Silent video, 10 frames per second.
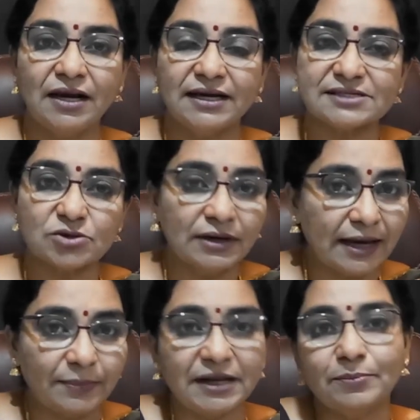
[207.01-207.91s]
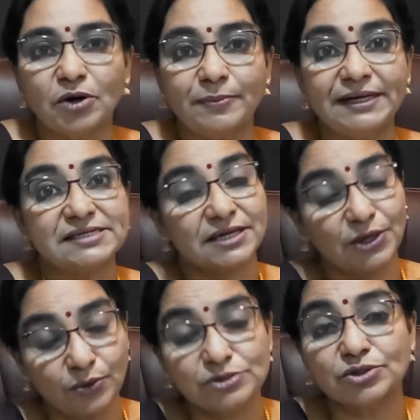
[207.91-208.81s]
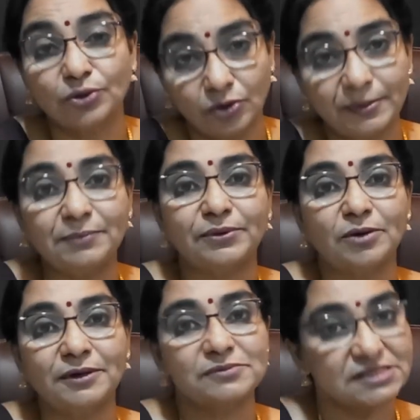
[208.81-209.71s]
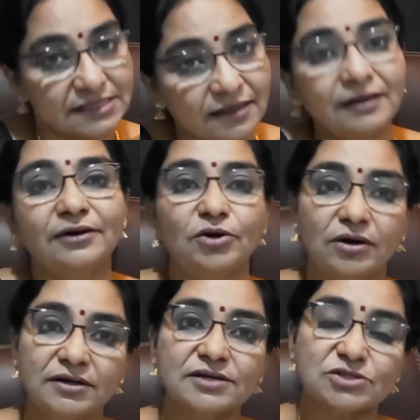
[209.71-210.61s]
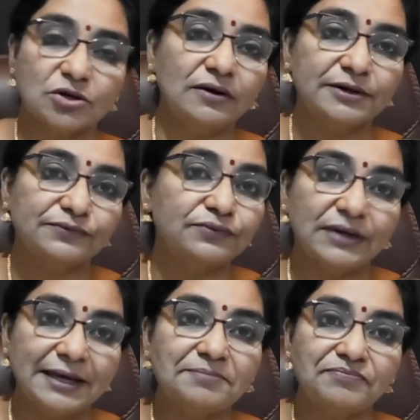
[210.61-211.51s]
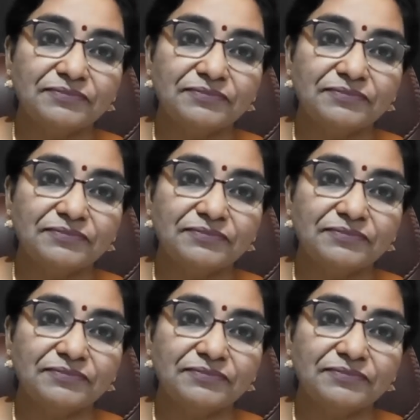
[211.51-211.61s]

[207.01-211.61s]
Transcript: It's not happening properly. It's a huge global problem, still not solved fully.